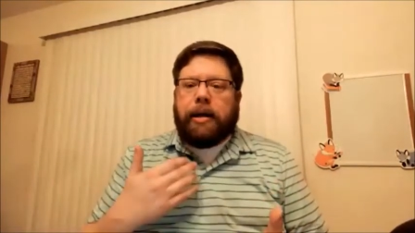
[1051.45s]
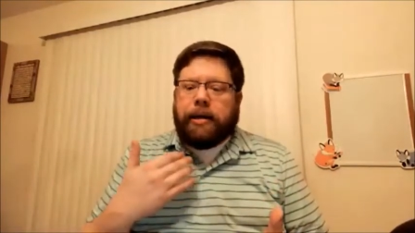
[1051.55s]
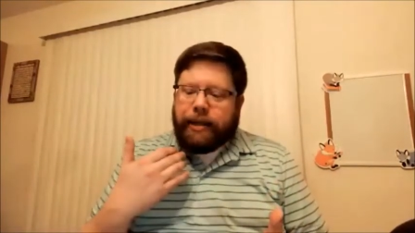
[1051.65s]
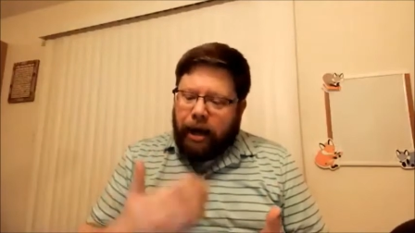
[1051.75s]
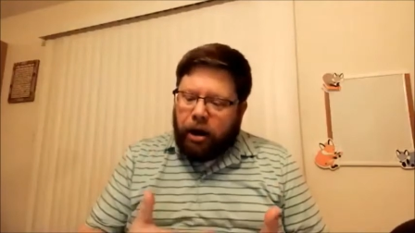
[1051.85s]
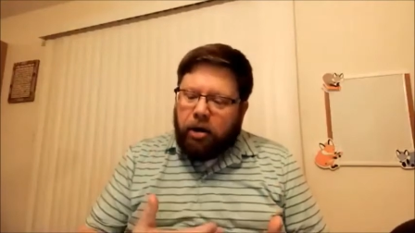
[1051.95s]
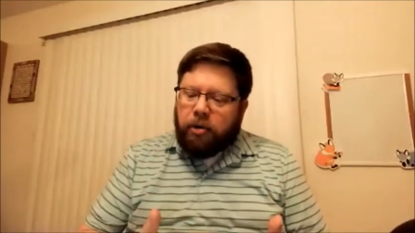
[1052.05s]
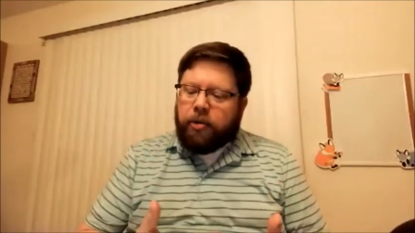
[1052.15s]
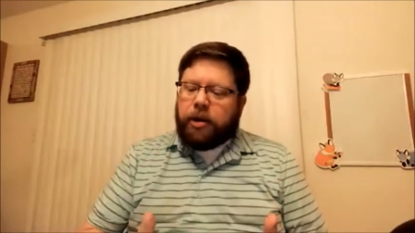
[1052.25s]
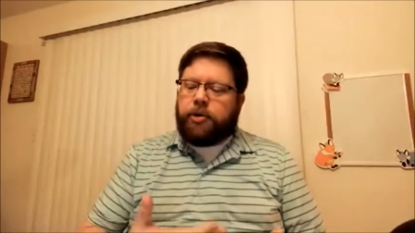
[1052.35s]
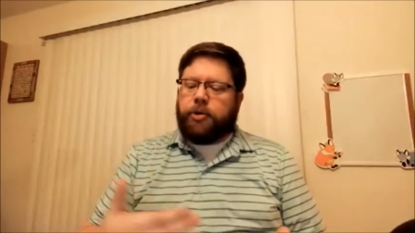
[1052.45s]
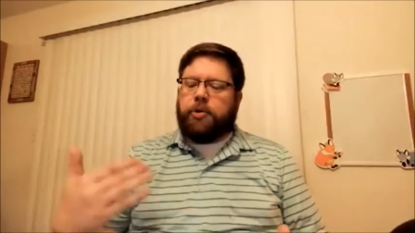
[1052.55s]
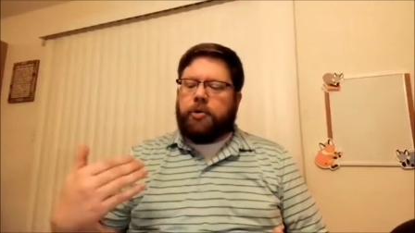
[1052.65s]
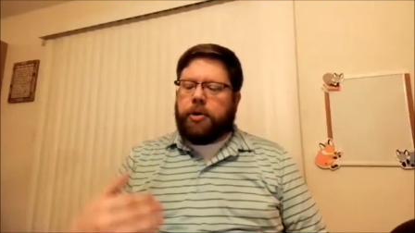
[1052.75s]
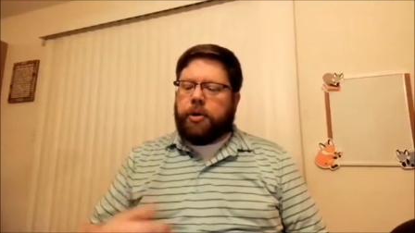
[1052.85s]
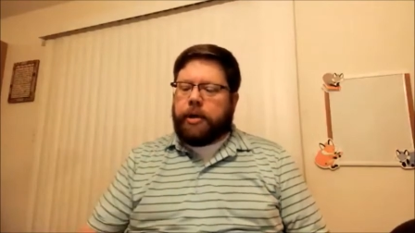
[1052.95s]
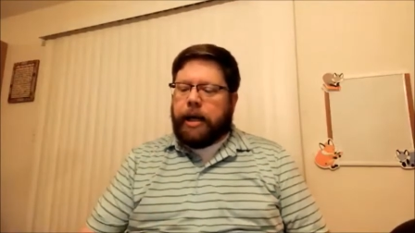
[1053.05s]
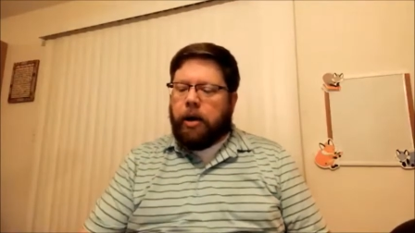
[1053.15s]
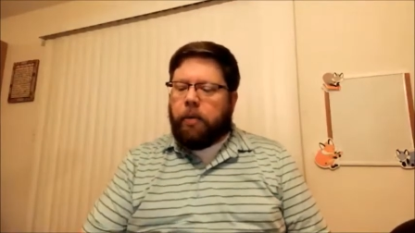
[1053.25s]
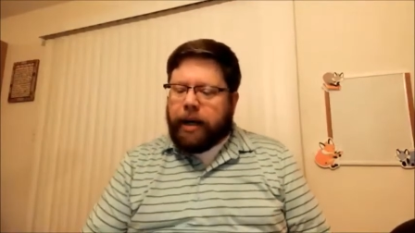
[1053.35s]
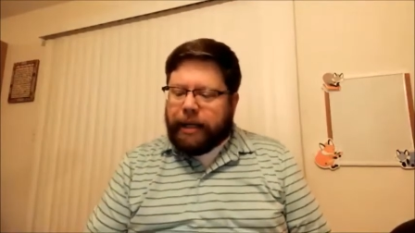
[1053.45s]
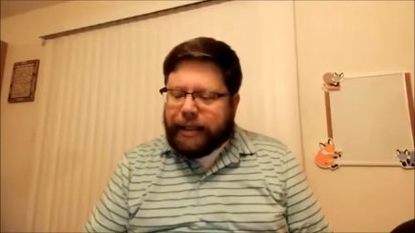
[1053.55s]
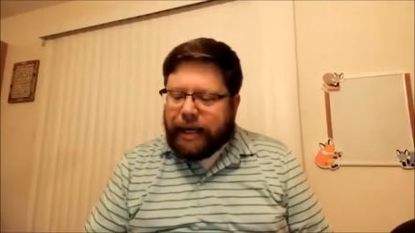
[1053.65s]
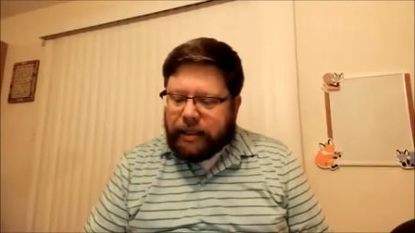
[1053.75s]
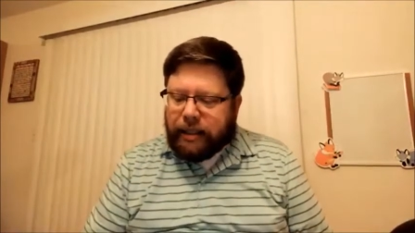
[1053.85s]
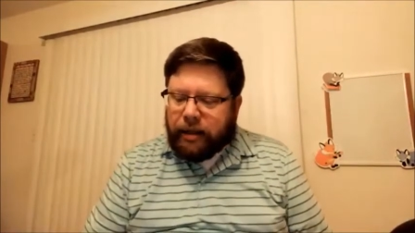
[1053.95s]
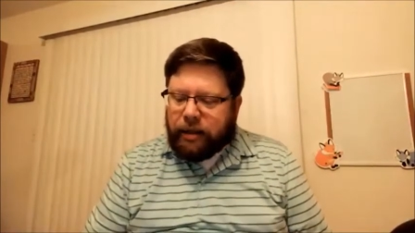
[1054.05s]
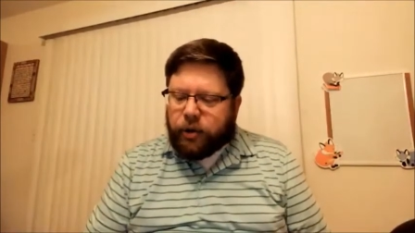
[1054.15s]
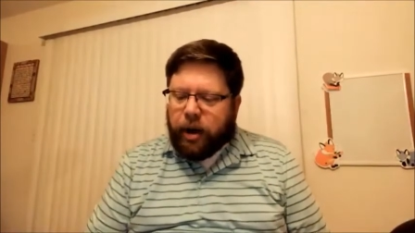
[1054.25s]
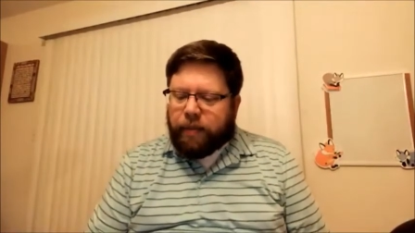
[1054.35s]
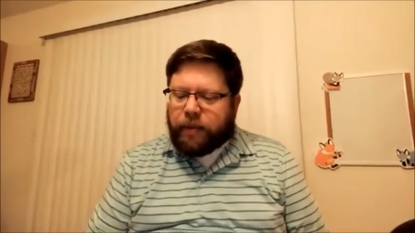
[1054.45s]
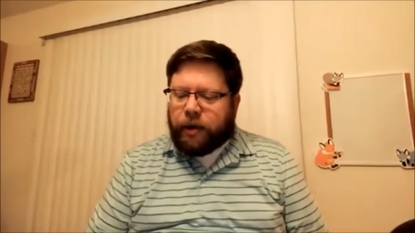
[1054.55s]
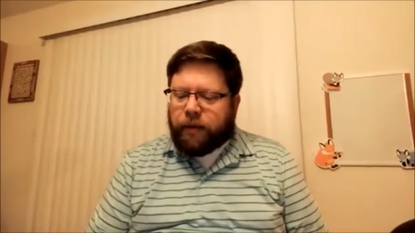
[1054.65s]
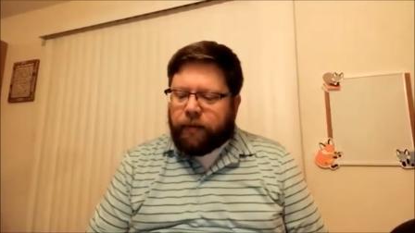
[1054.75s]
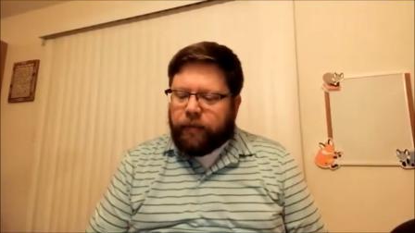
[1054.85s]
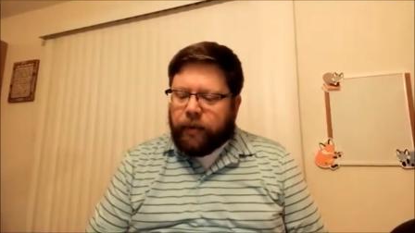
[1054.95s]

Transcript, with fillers: Tell the truth. Tell what it says in Scripture.